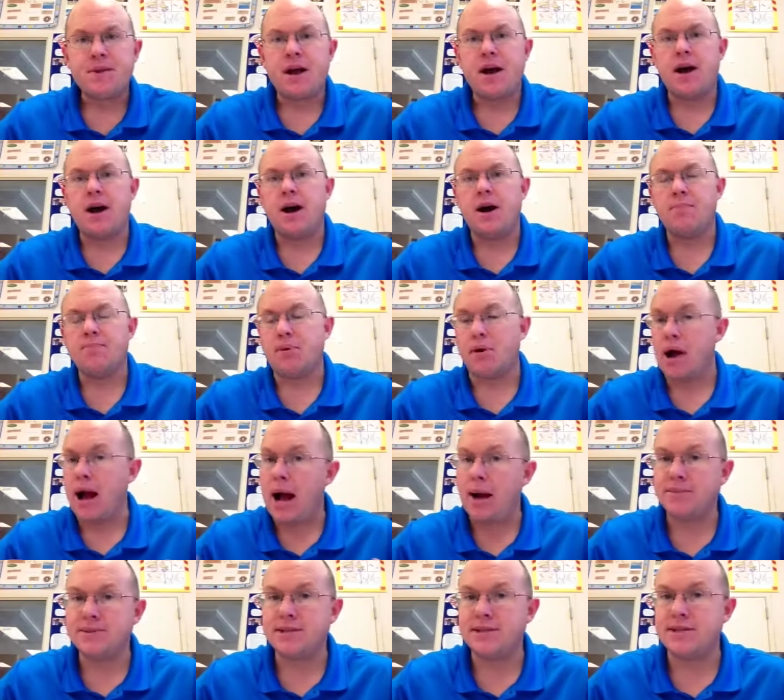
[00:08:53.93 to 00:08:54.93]
Uh,
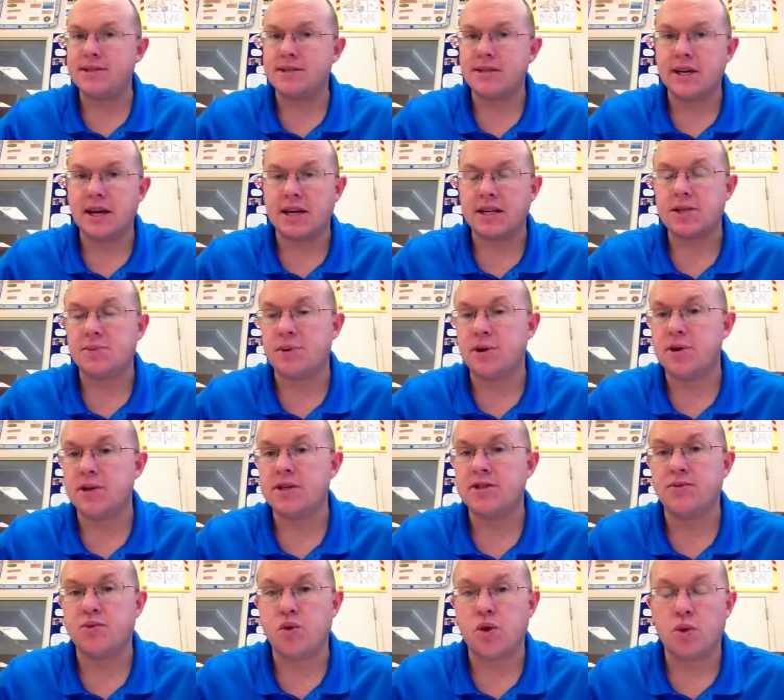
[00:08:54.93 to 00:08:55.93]
perhaps it's the
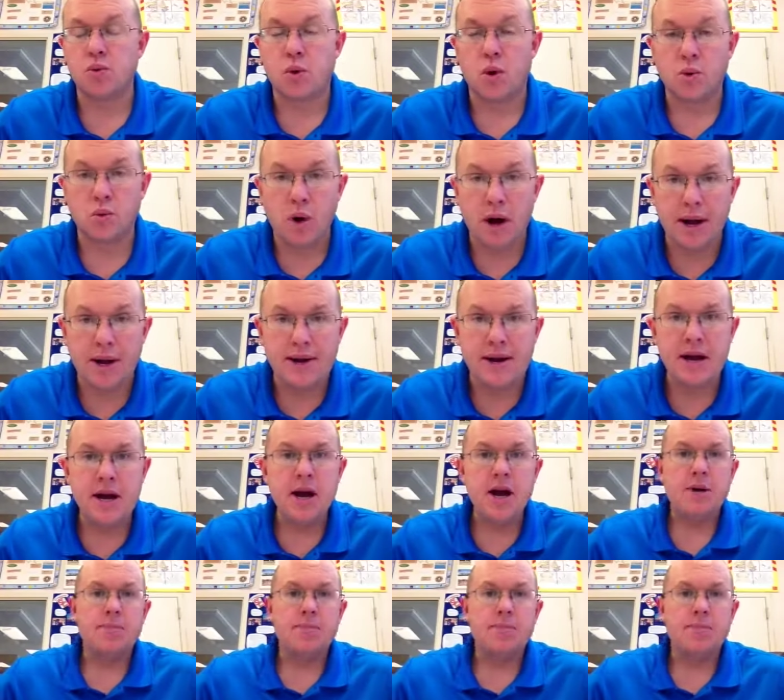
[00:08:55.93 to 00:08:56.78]
experience of World War I.